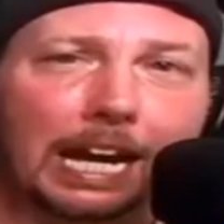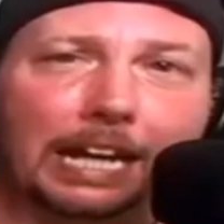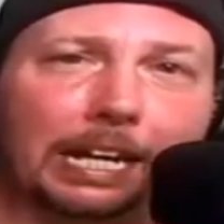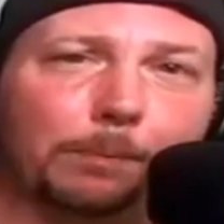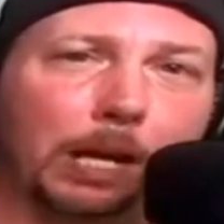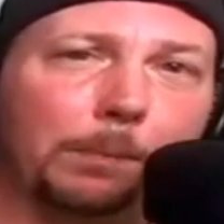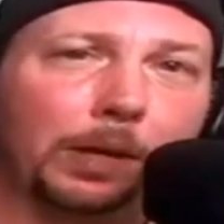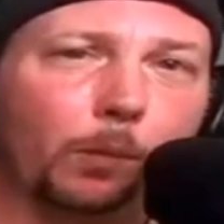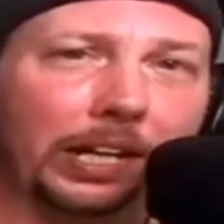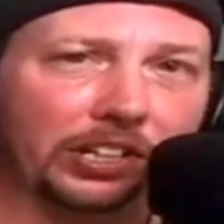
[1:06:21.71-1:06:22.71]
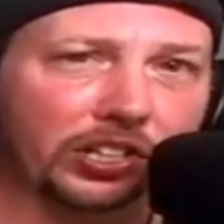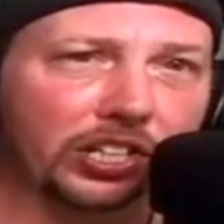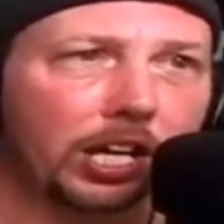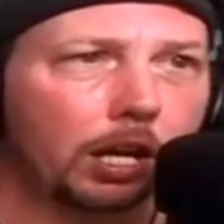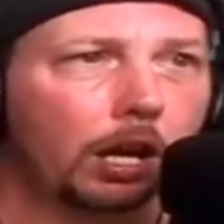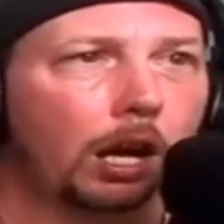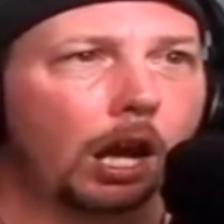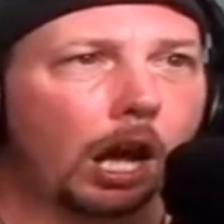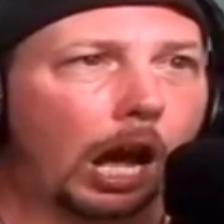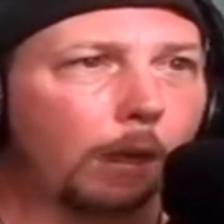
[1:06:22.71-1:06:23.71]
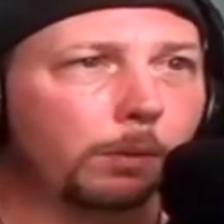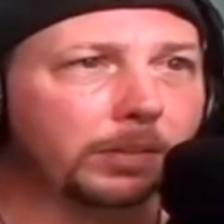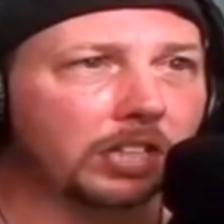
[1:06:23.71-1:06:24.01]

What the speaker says: In the upcoming weeks, I will be